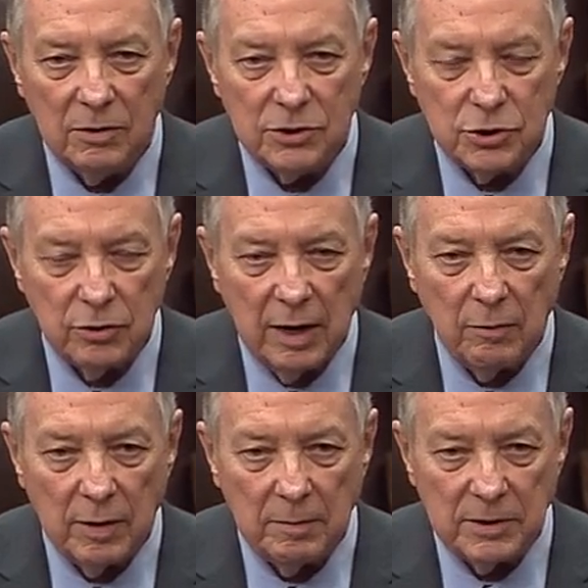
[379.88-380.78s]
Sure, I
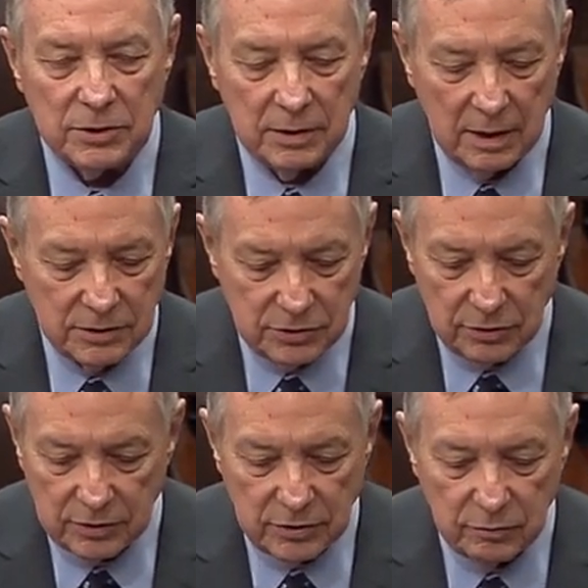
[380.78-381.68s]
want to be
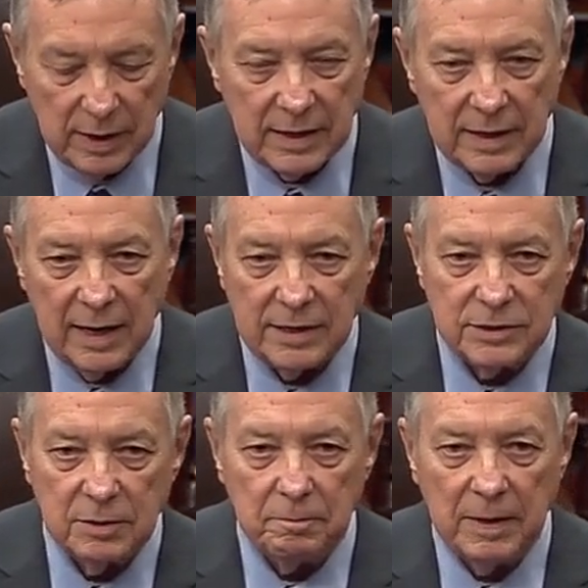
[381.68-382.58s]
certain to
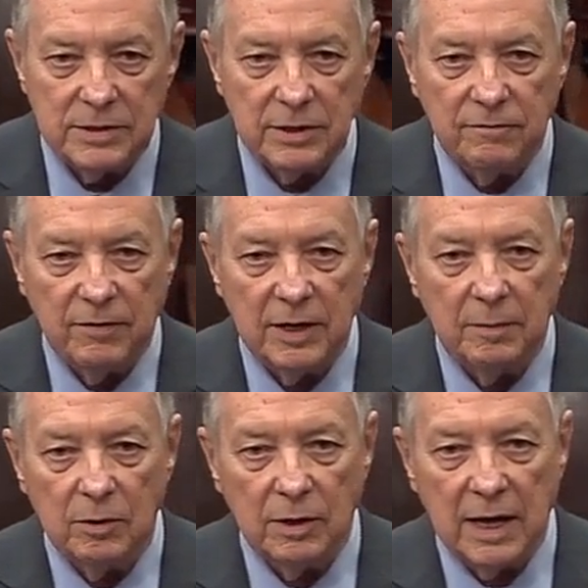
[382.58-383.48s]
recognize the basic
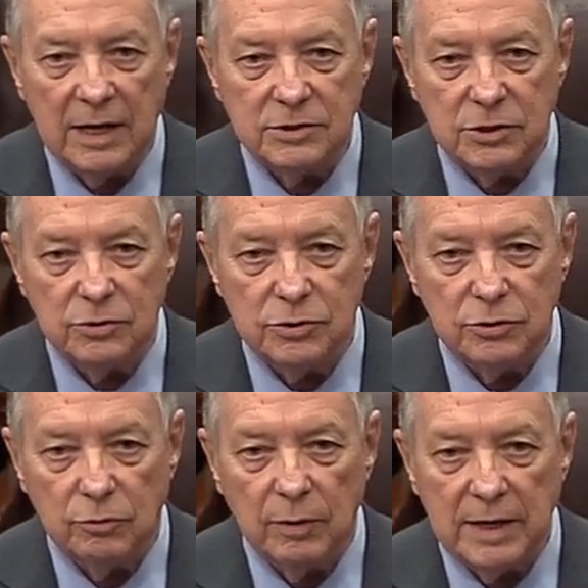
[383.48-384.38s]
fundamental
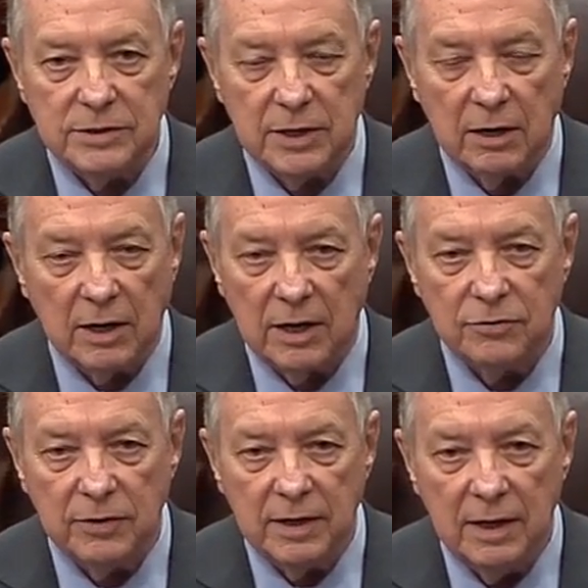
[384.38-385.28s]
constitutional rights in our
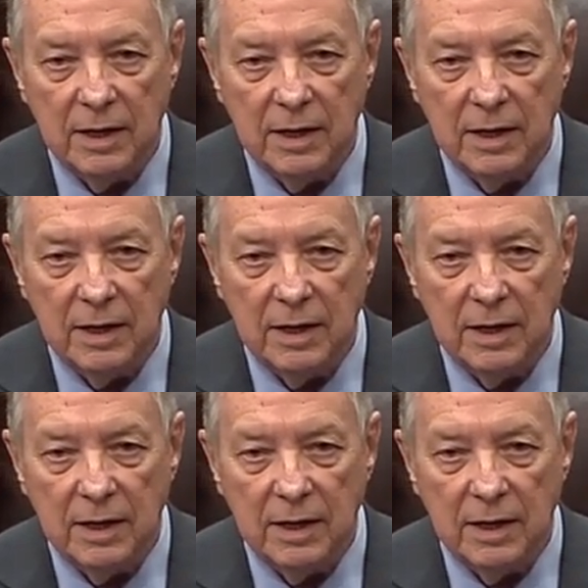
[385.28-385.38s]
country,